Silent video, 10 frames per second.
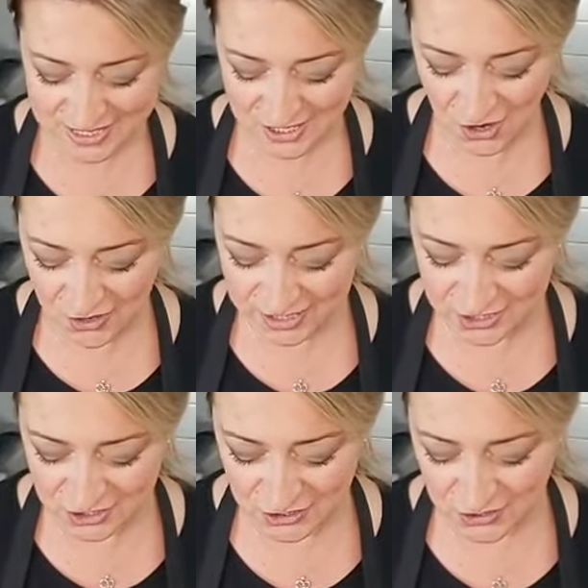going
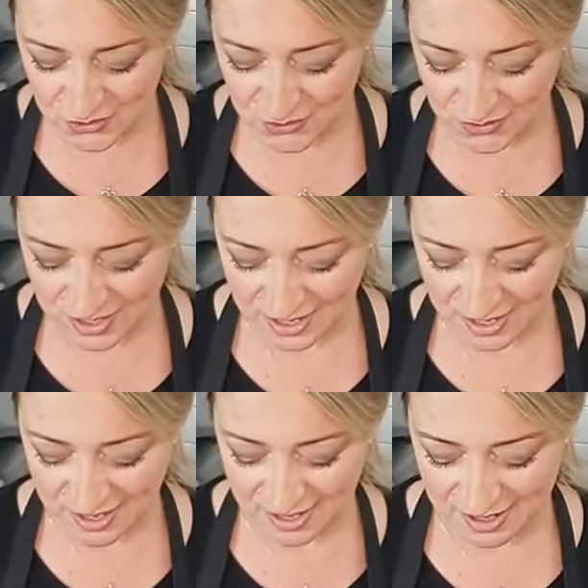to
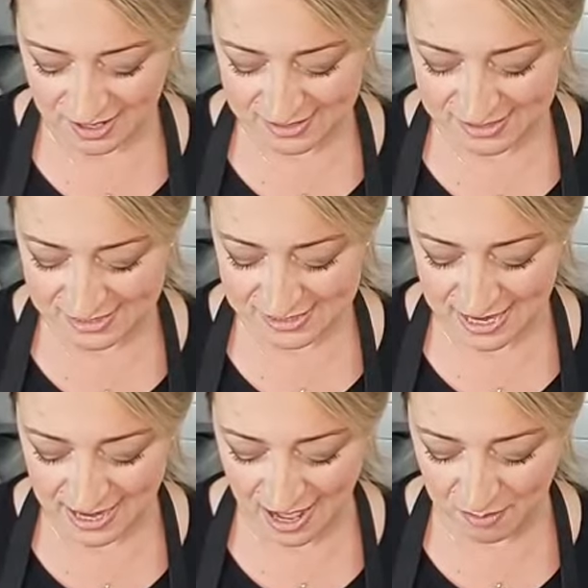
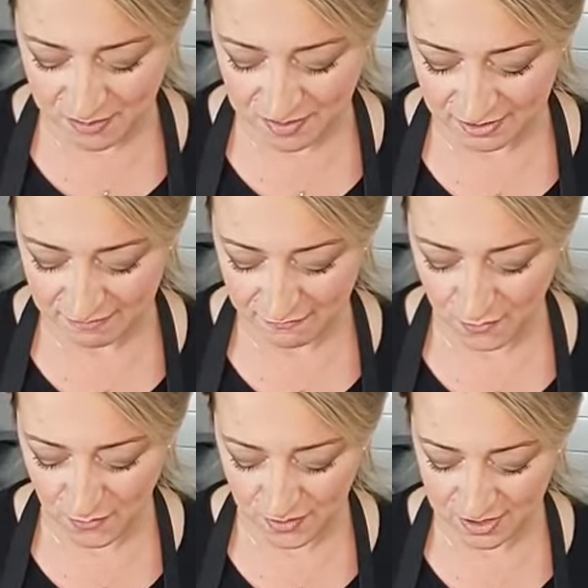sign up
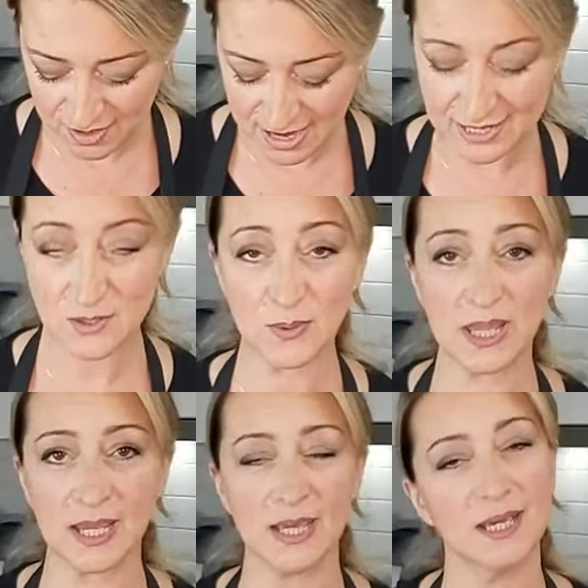for next
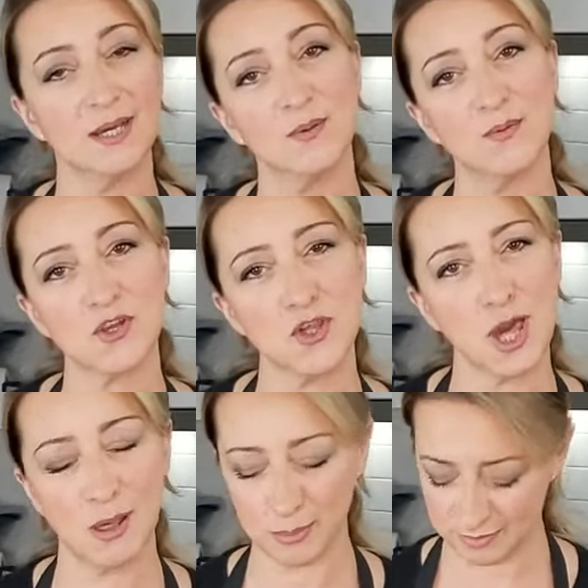week
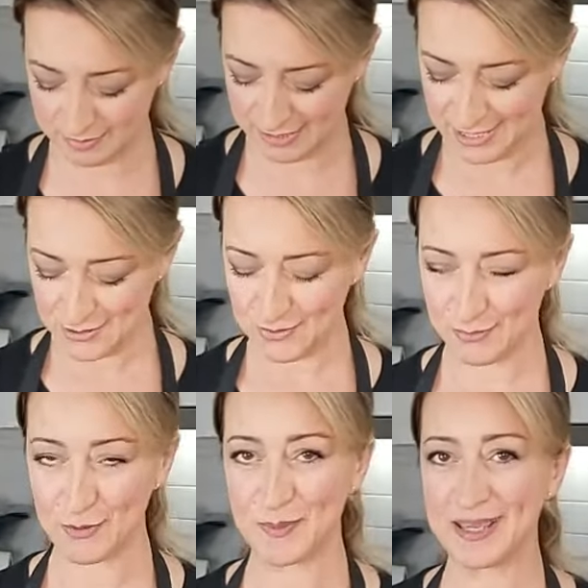workshop? We
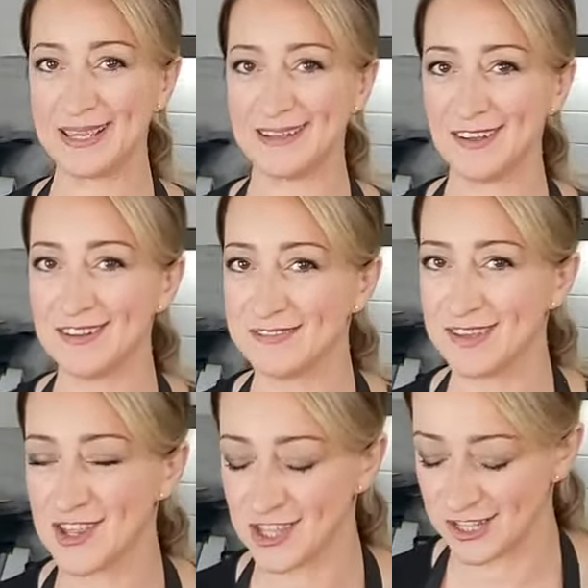will be making
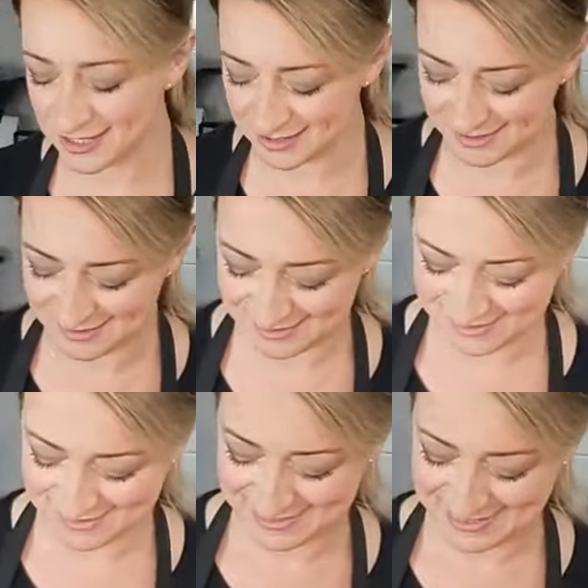old-fashioned
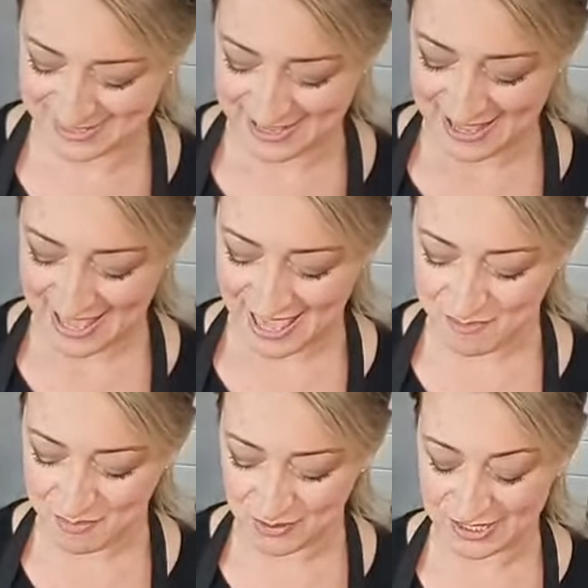
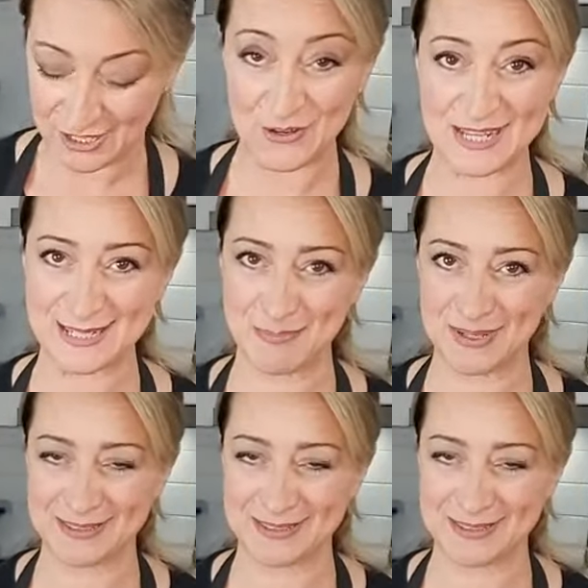apple crisp.